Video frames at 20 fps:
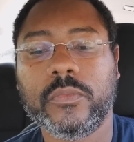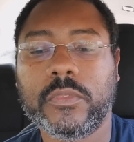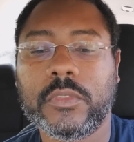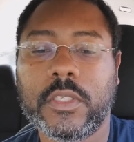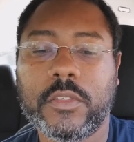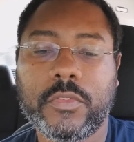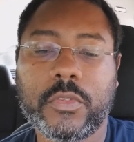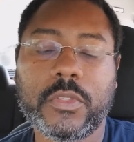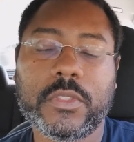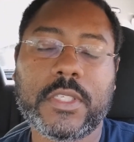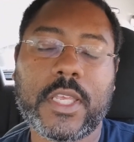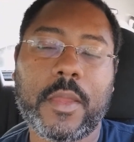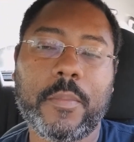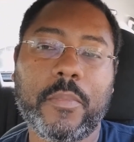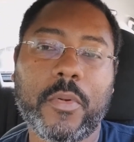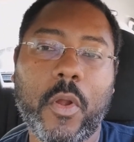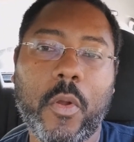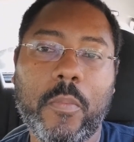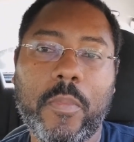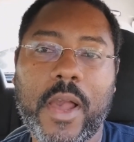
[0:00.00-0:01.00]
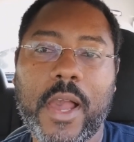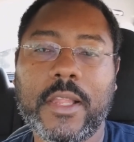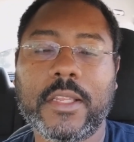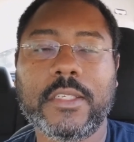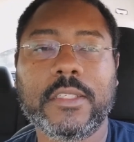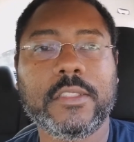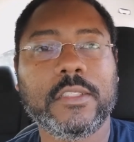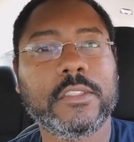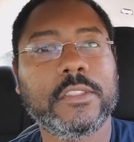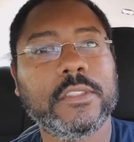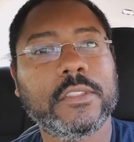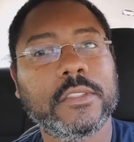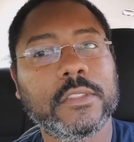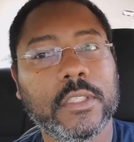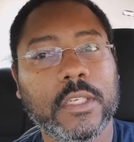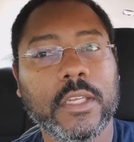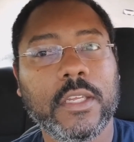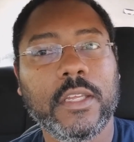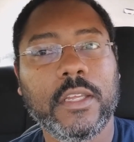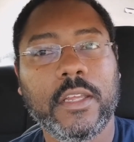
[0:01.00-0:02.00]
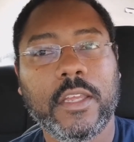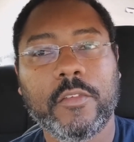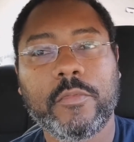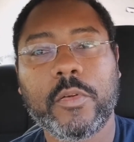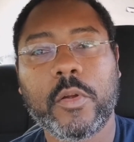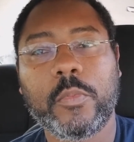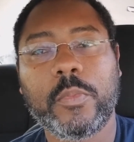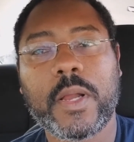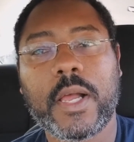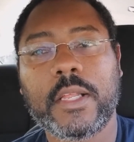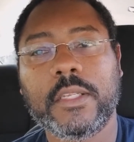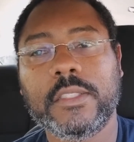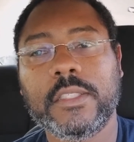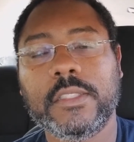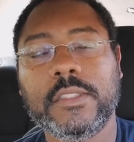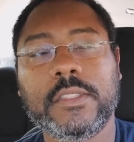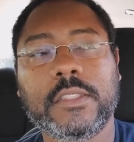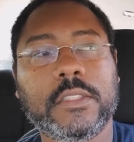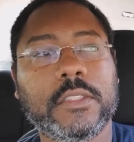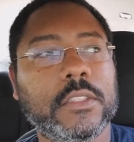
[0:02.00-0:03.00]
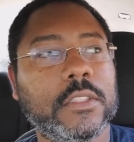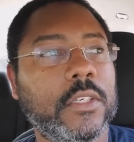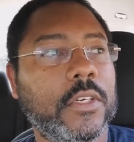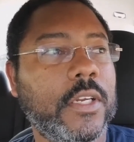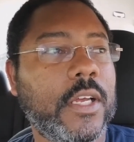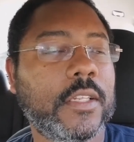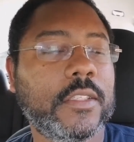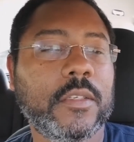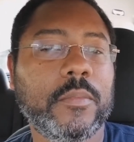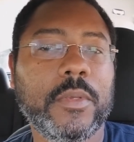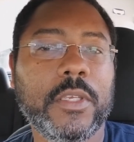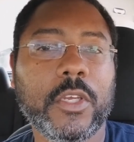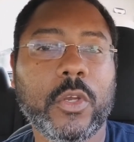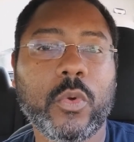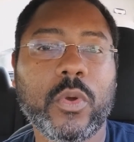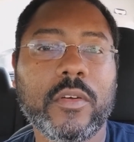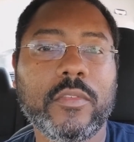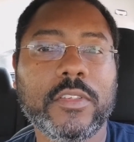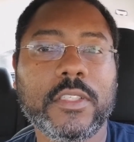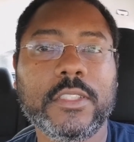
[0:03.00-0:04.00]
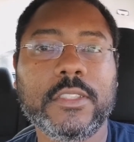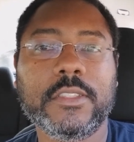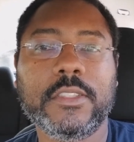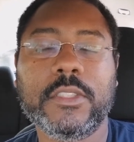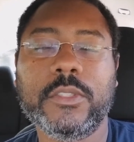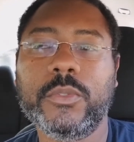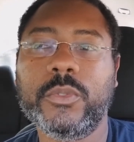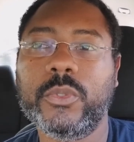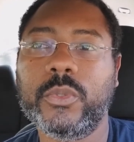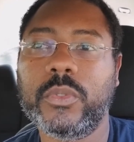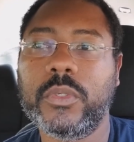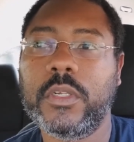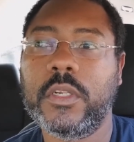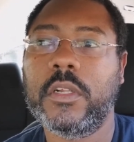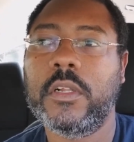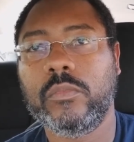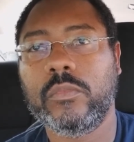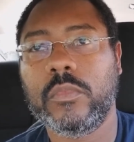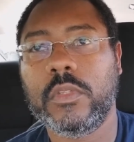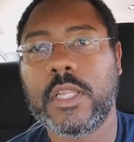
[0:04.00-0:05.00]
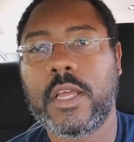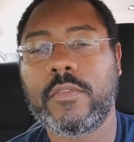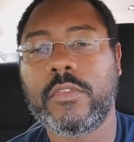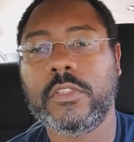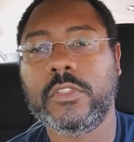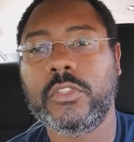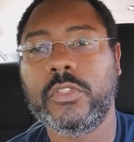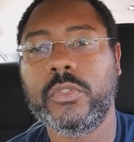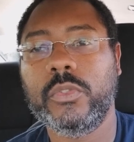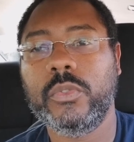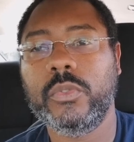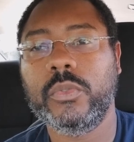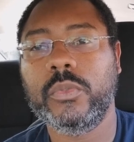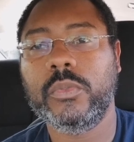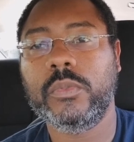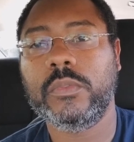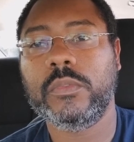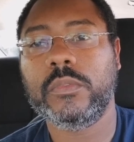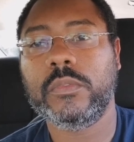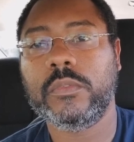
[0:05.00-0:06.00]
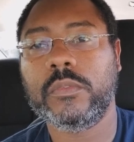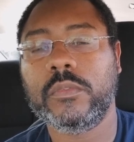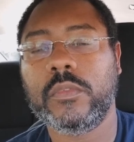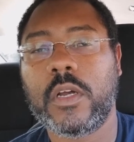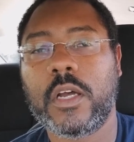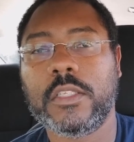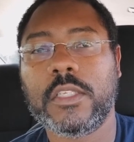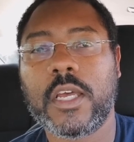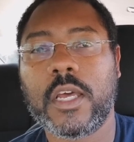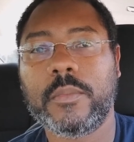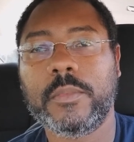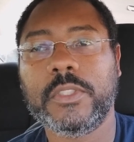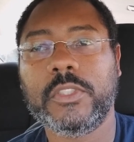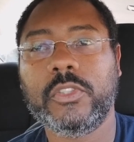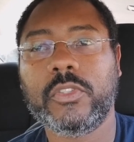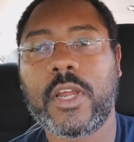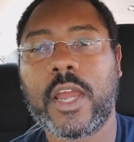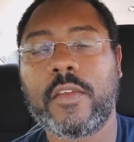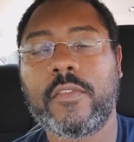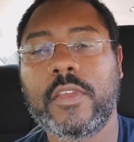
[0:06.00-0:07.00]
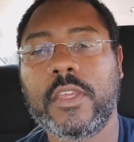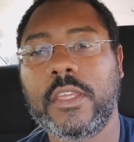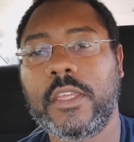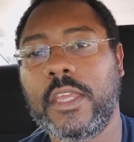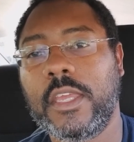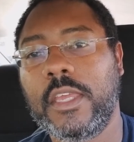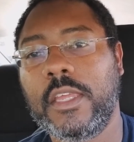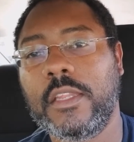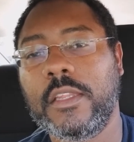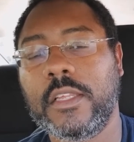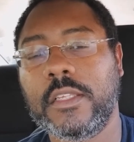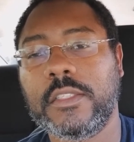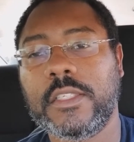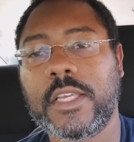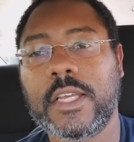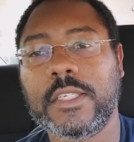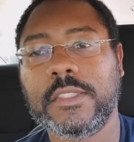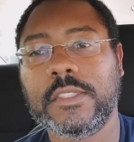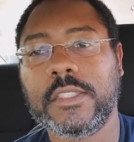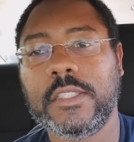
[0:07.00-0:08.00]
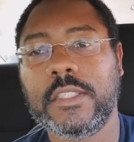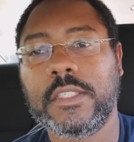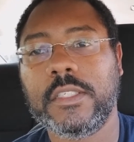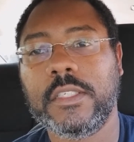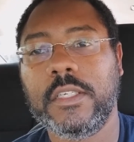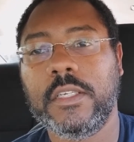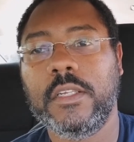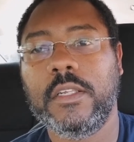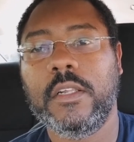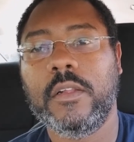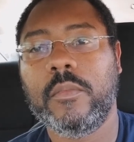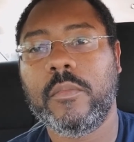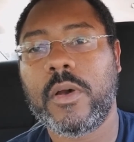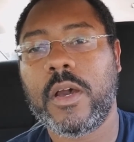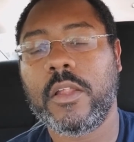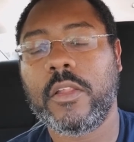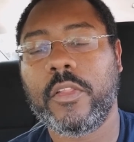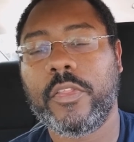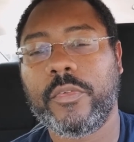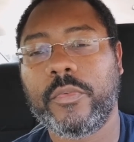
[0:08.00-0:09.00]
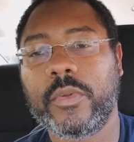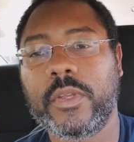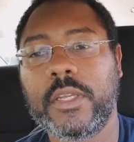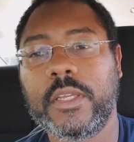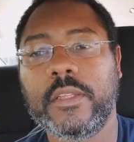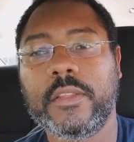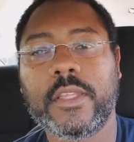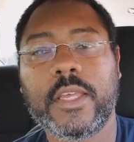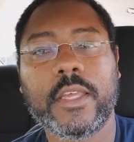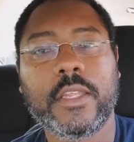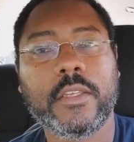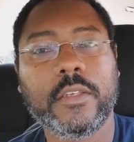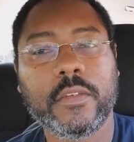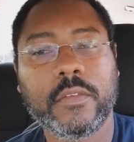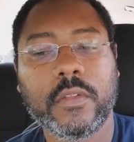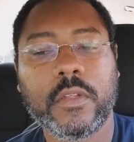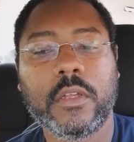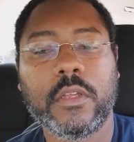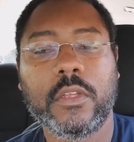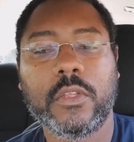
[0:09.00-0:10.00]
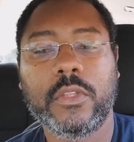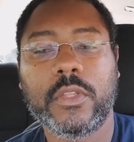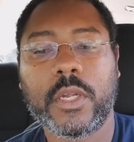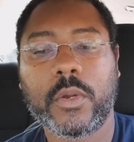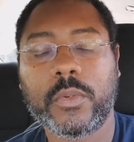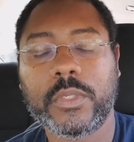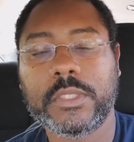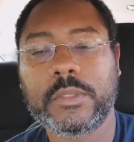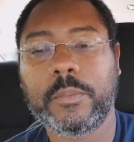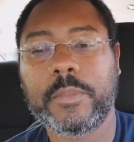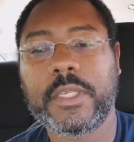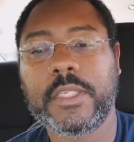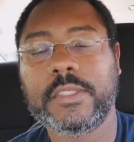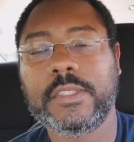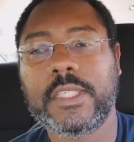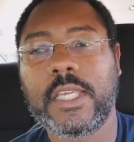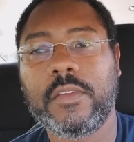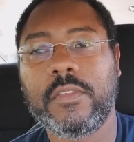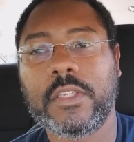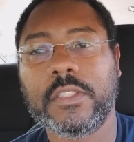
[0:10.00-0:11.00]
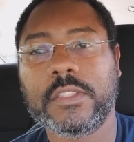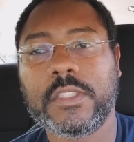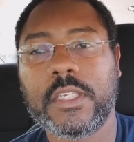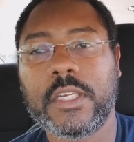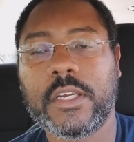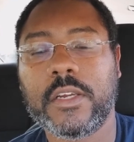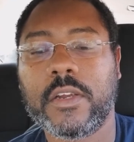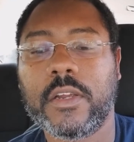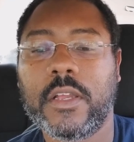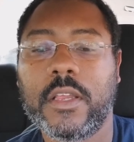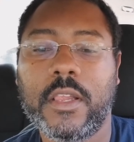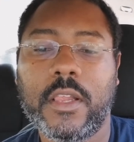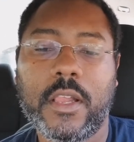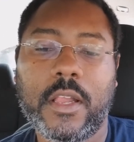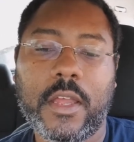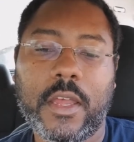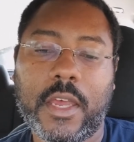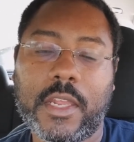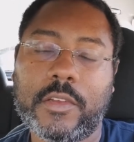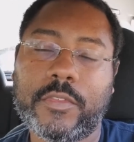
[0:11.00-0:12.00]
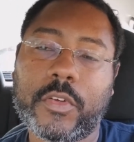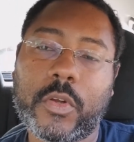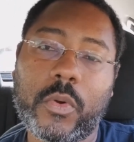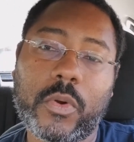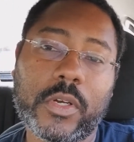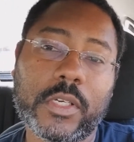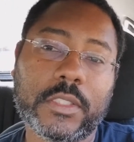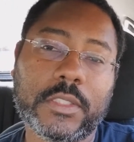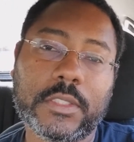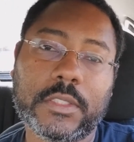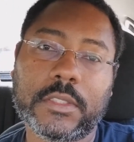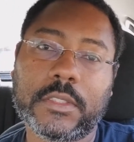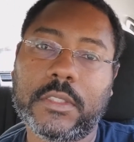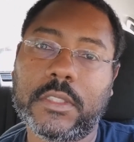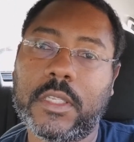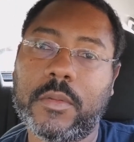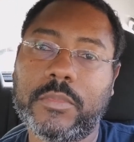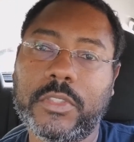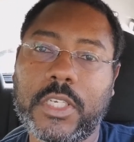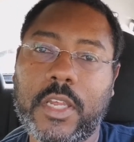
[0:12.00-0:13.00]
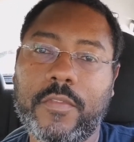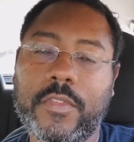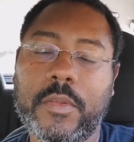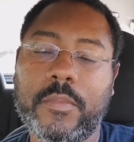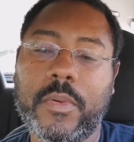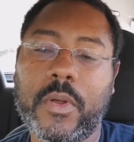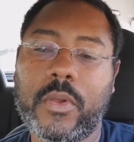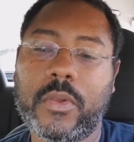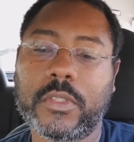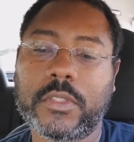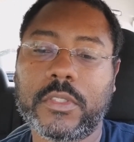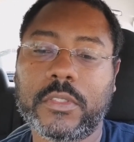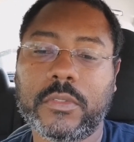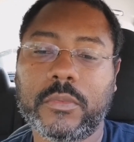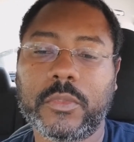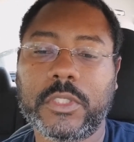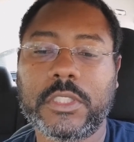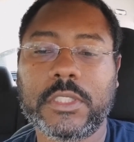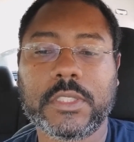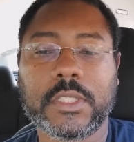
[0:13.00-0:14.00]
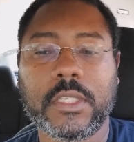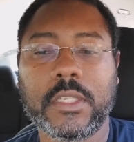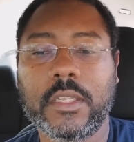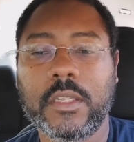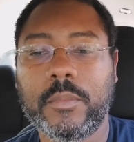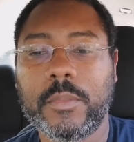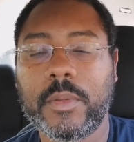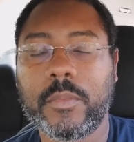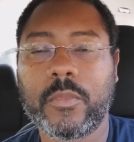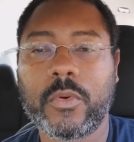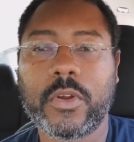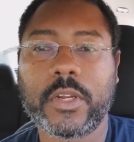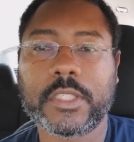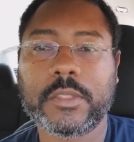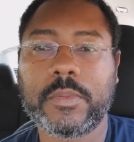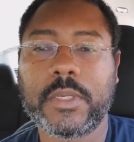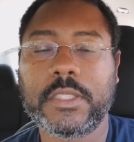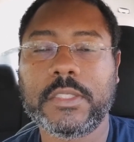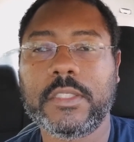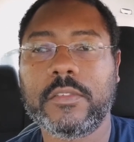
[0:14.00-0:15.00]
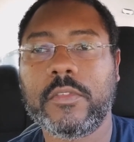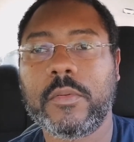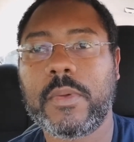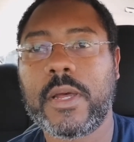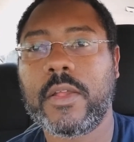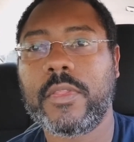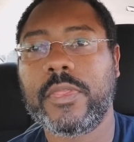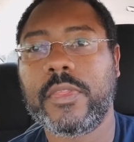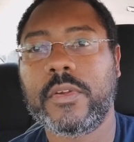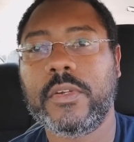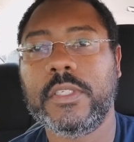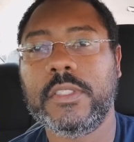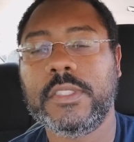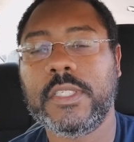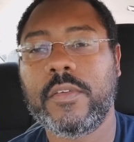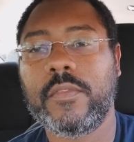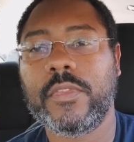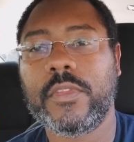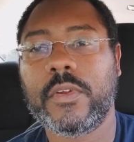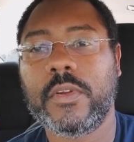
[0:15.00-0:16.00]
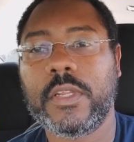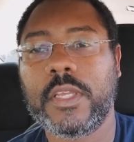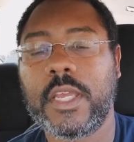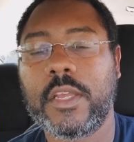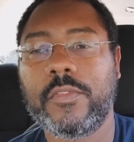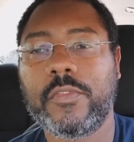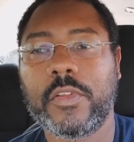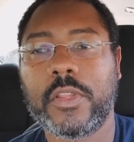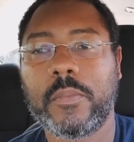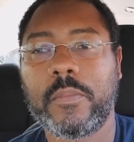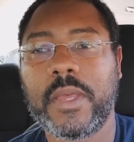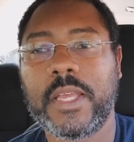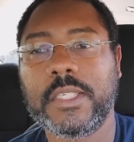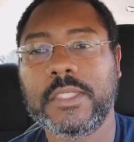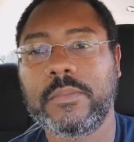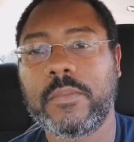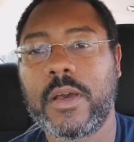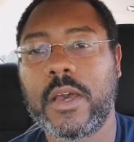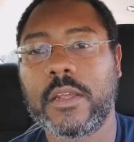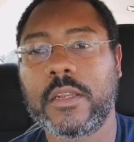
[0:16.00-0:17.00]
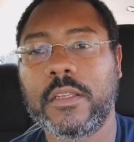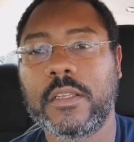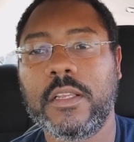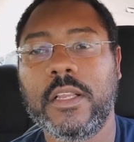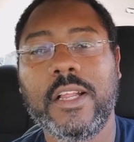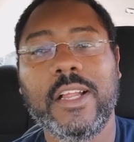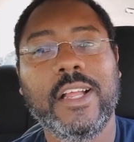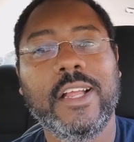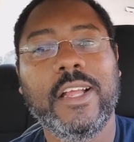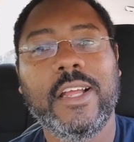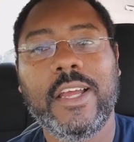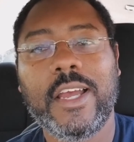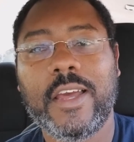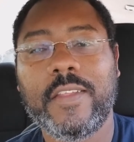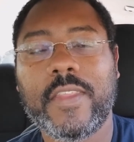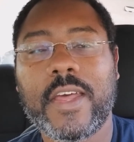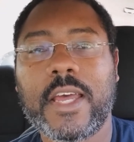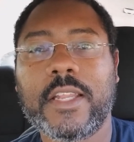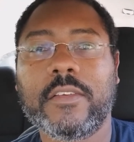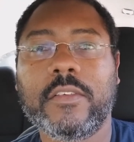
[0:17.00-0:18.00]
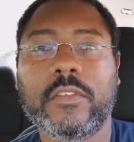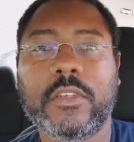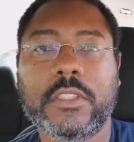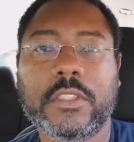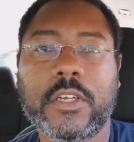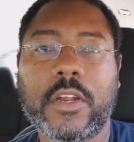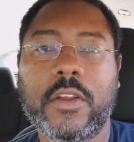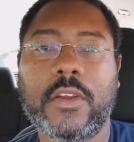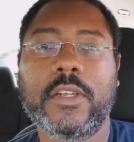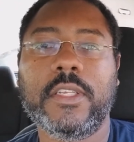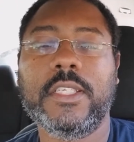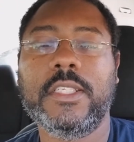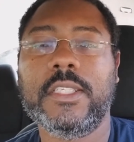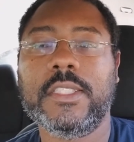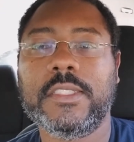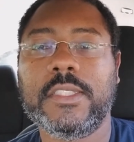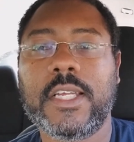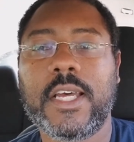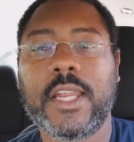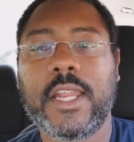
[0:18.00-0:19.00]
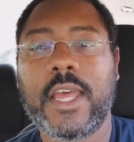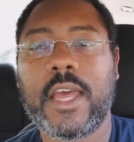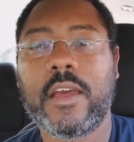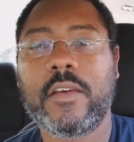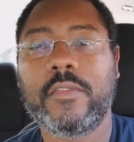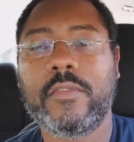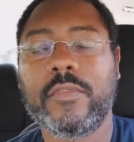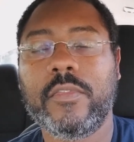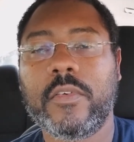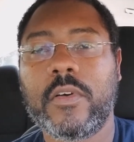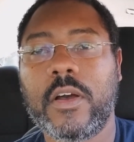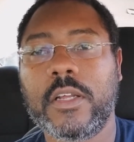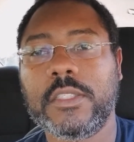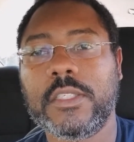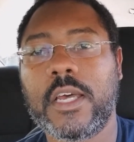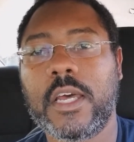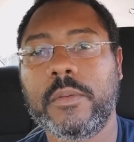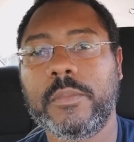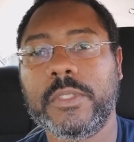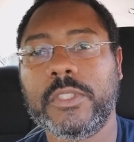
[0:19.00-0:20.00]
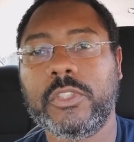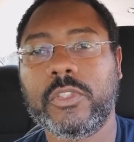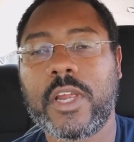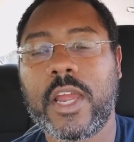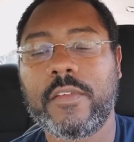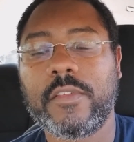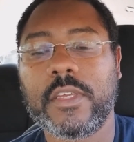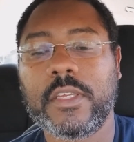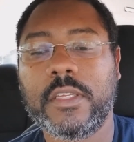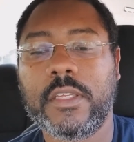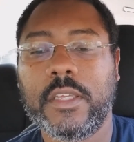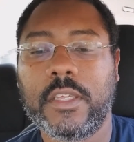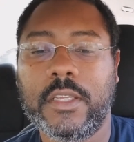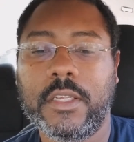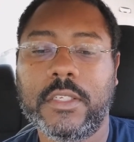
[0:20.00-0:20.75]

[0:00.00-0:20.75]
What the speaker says: if you say if Pro Pilot does turn out to be equivalent to level 2 autonomous driving in the Tesla Model 3, then there will be a savings there. And of course, the Chevy Bolt, which is a little bit more expensive, about $37,000-$38,000 for the base model, and that currently does not have autonomous driving.